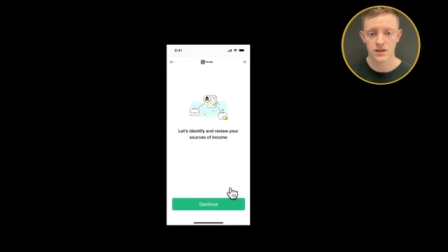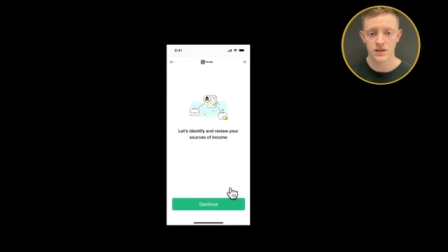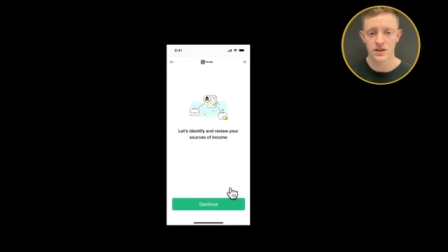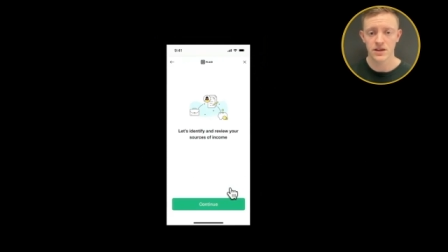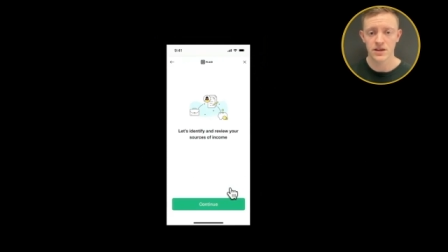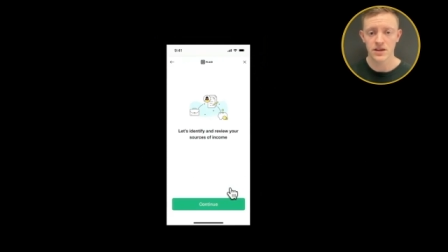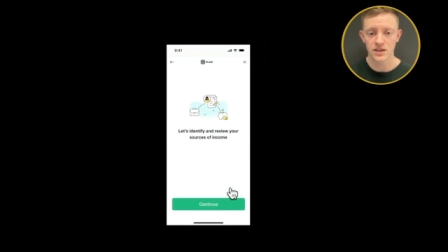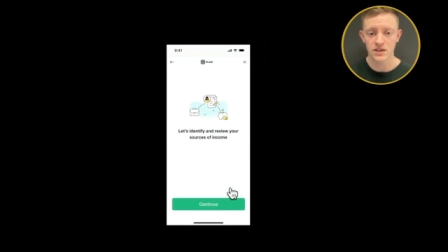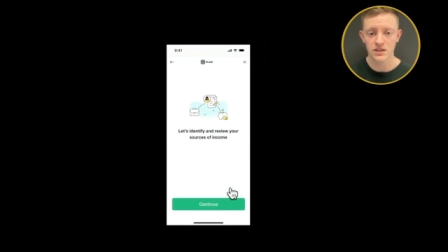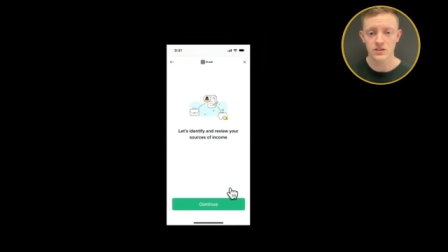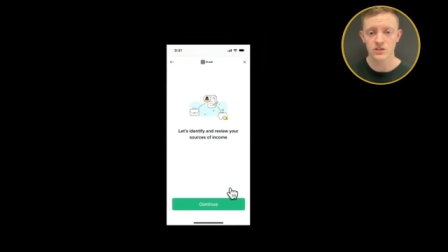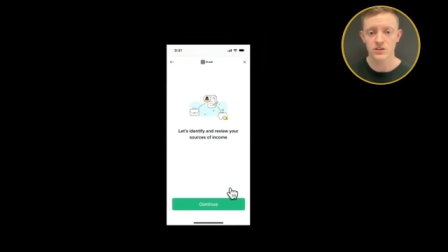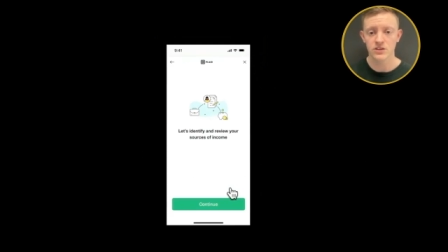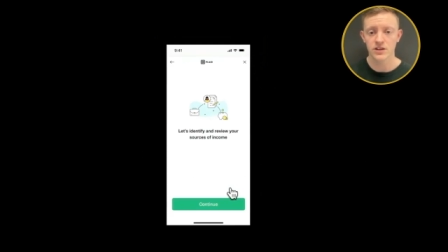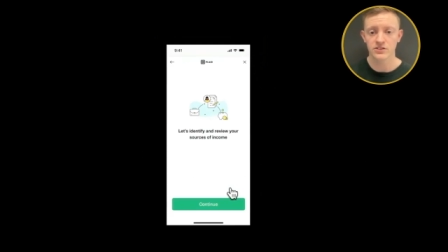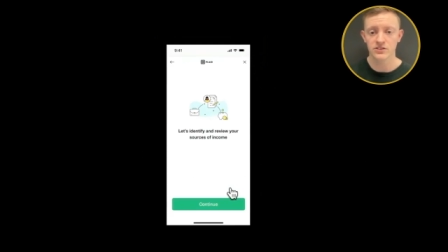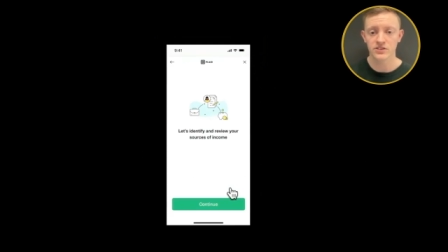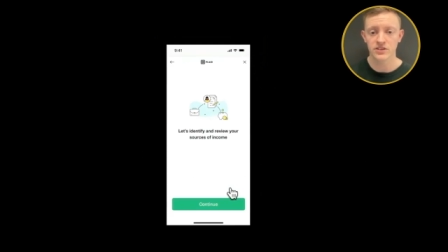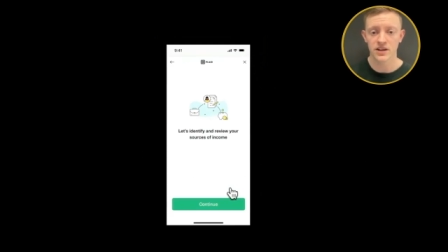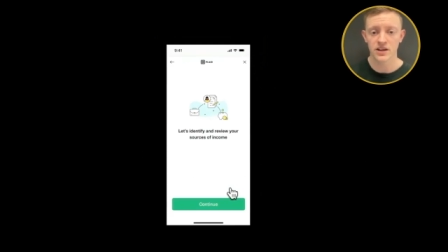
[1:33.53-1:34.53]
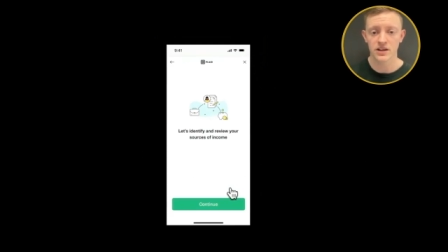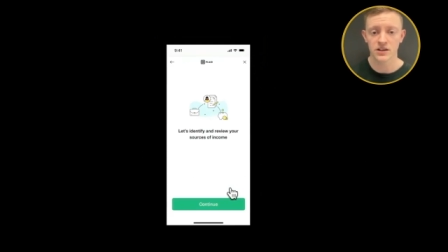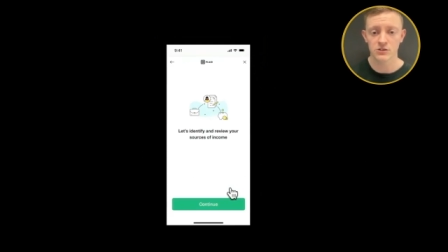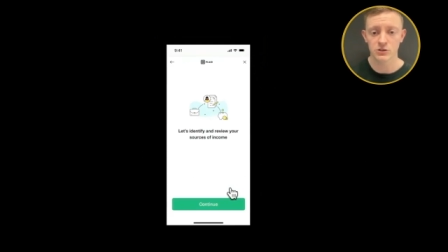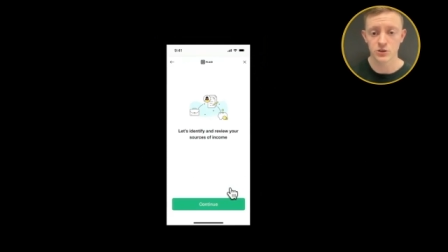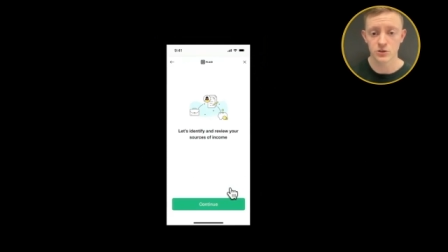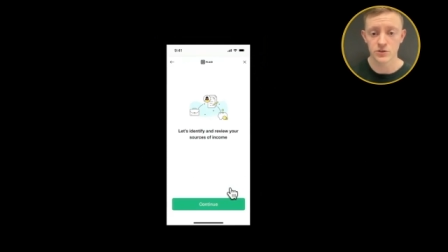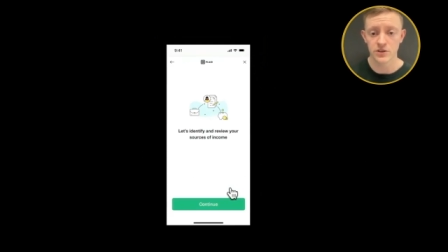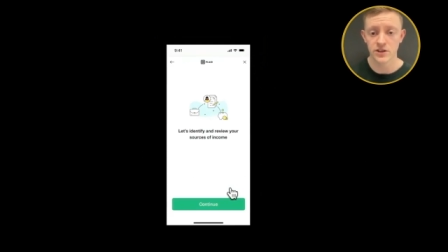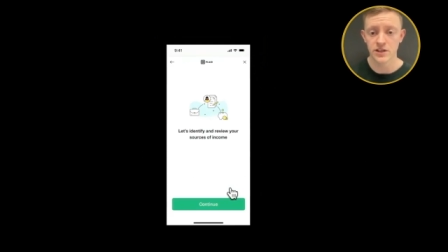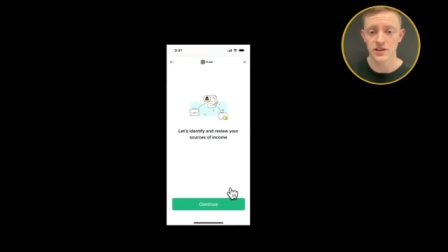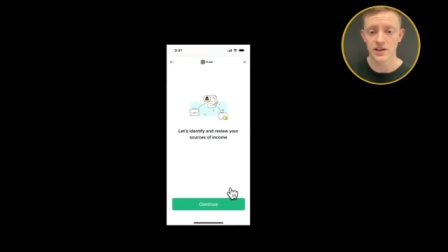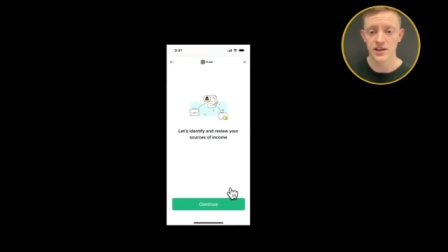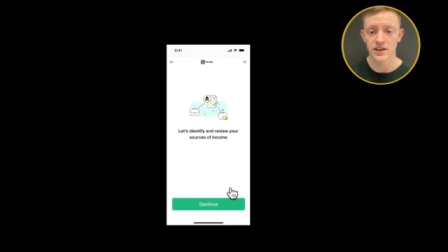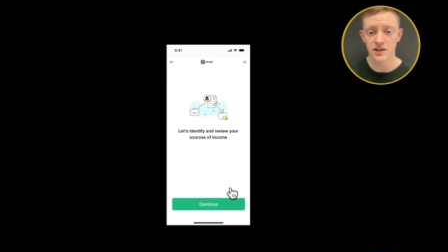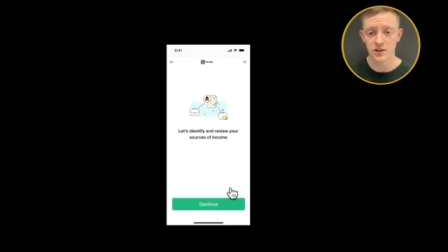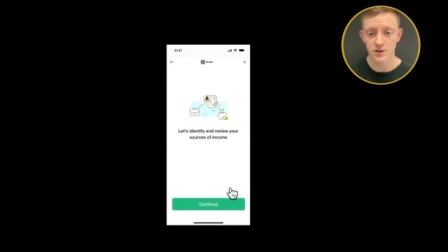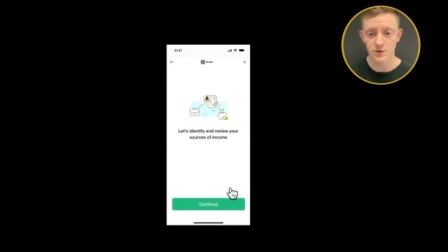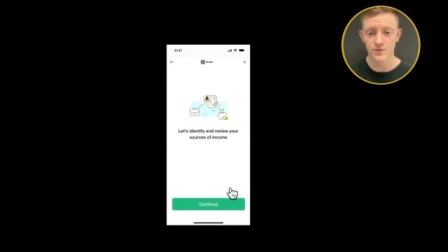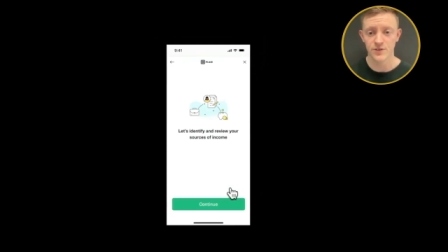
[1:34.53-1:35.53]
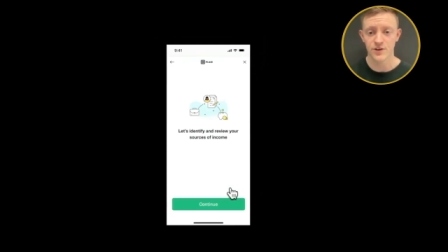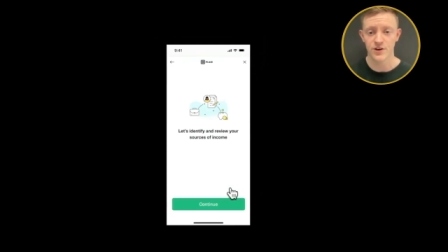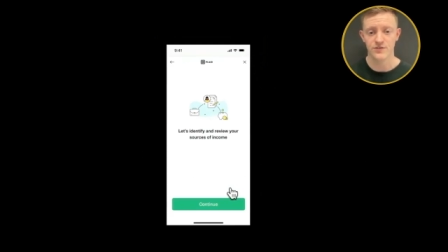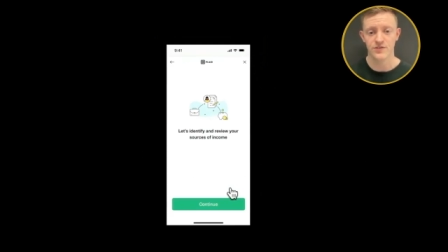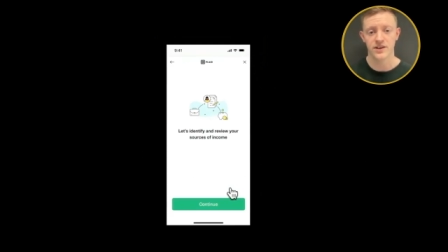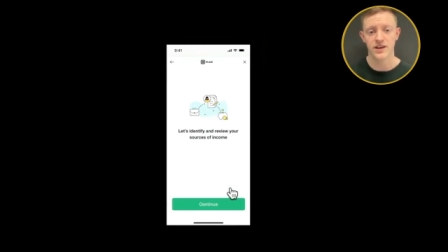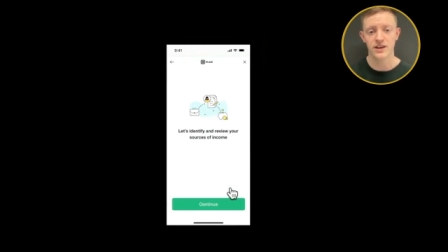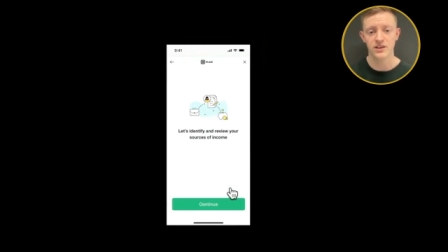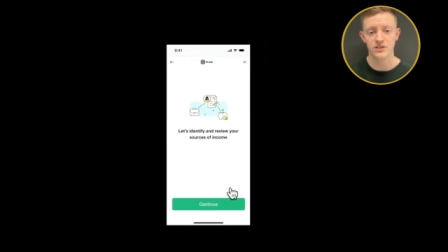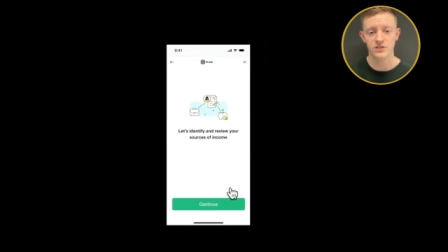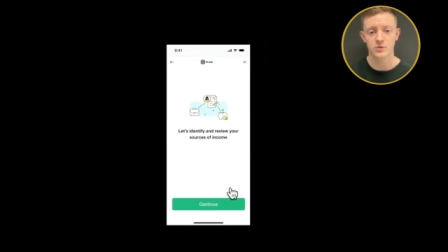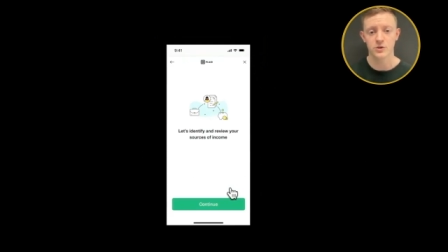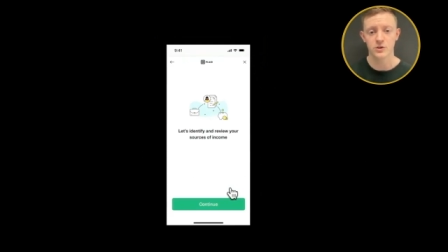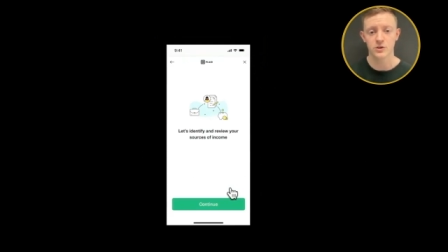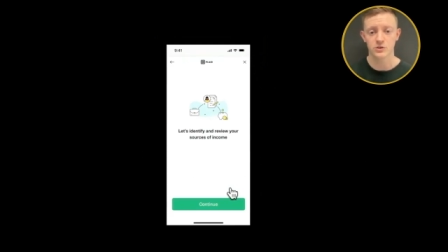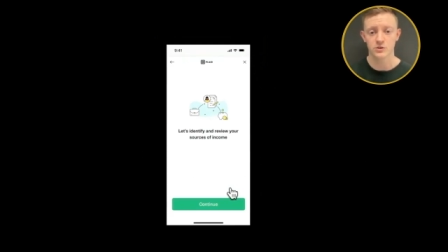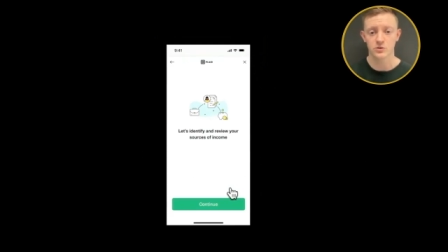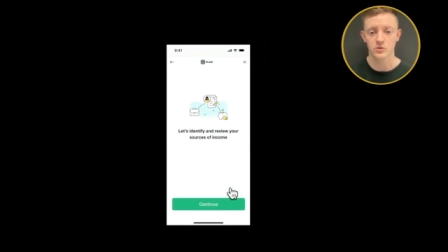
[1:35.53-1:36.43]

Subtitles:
Here, you now see our unique income verification product,